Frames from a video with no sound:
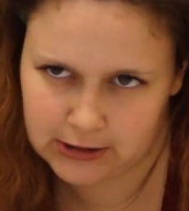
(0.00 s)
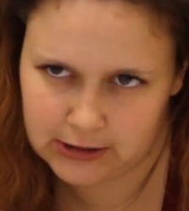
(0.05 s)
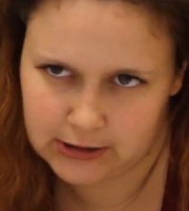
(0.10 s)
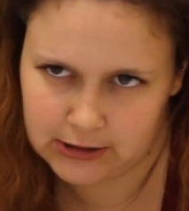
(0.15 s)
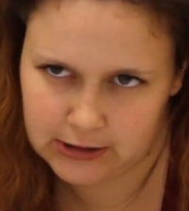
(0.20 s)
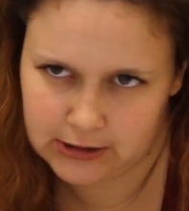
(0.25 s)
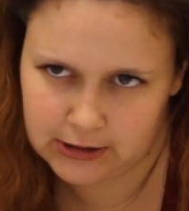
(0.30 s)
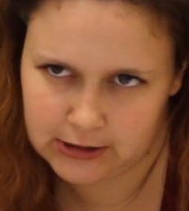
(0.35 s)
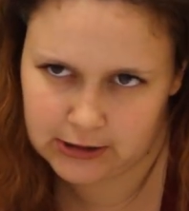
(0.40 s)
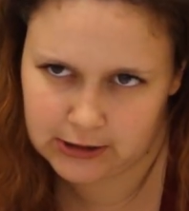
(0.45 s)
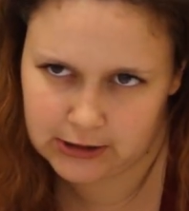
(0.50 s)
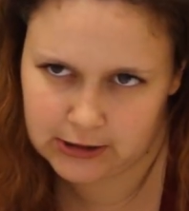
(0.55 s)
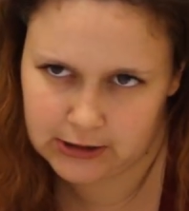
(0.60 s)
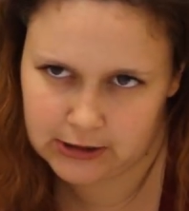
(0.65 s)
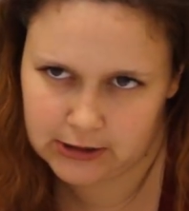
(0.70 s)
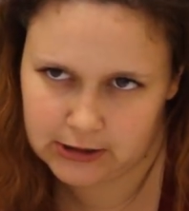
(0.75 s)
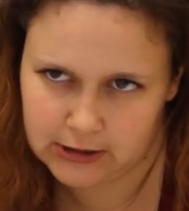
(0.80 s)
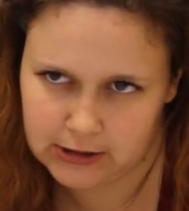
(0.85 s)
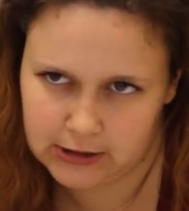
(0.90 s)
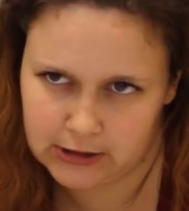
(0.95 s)
Because
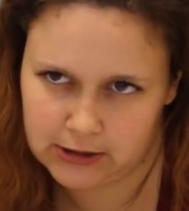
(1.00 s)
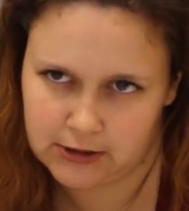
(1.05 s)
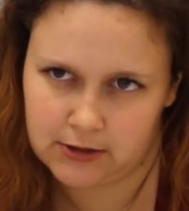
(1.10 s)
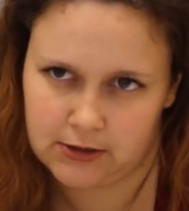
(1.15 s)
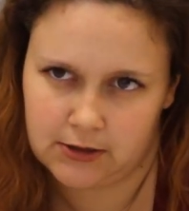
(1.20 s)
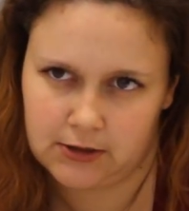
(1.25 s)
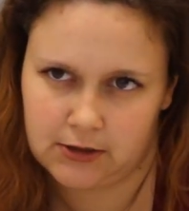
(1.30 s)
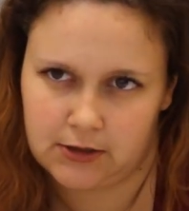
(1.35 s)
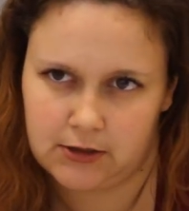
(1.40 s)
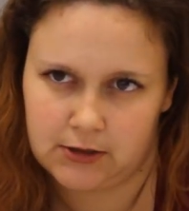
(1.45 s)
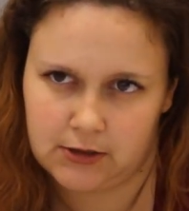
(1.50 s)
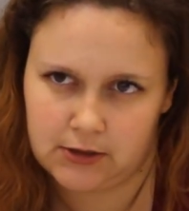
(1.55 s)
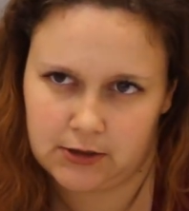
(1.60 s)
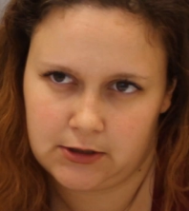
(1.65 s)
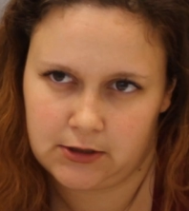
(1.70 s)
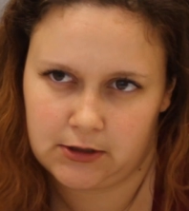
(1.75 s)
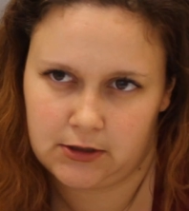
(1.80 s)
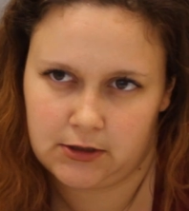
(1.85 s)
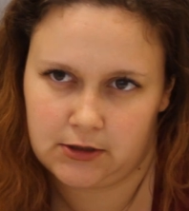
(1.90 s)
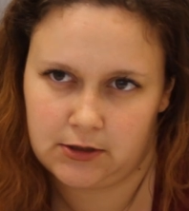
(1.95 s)
it is the current
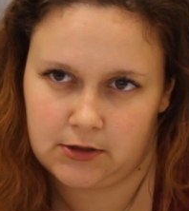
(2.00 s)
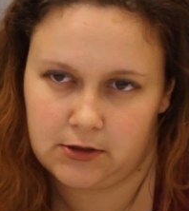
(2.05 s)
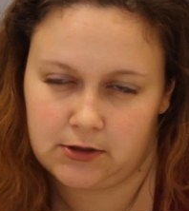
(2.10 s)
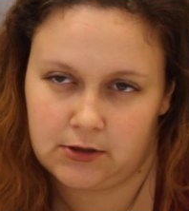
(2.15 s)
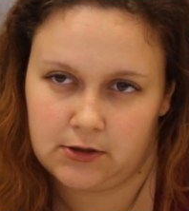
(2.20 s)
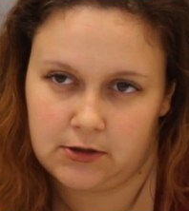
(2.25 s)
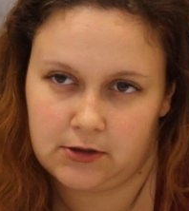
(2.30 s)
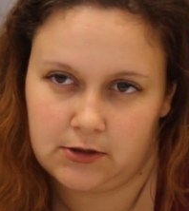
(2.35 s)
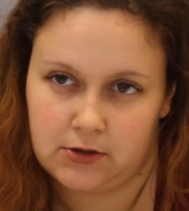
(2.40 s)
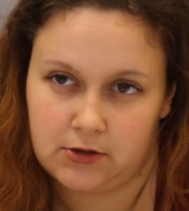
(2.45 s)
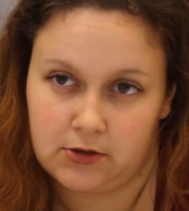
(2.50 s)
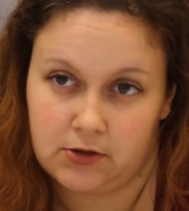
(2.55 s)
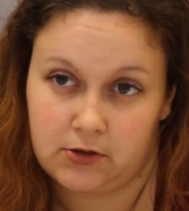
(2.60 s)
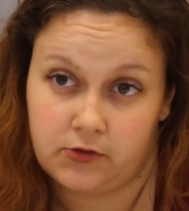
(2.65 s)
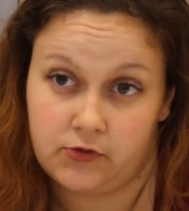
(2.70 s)
standard of care.